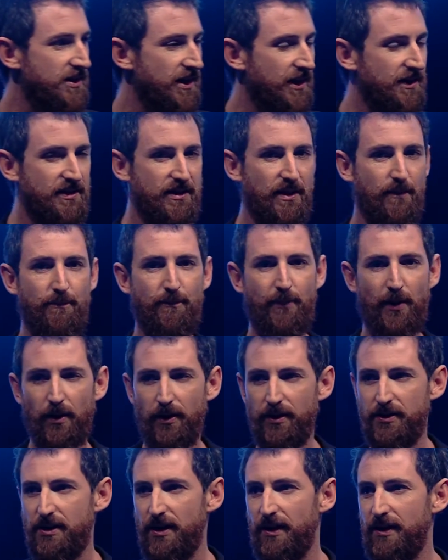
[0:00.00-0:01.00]
tests and
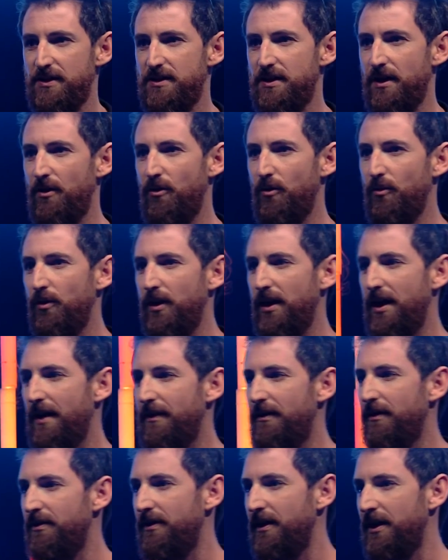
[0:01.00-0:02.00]
politics and all the
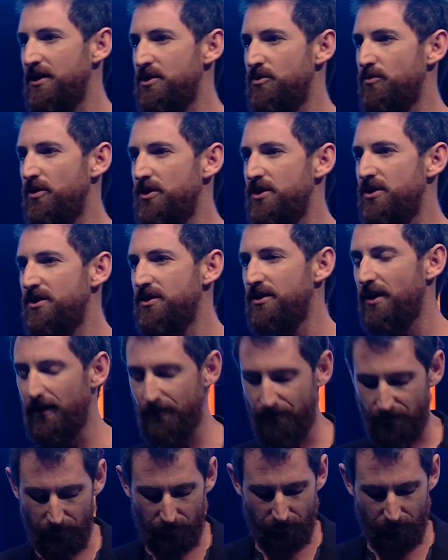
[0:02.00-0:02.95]
other things which stifle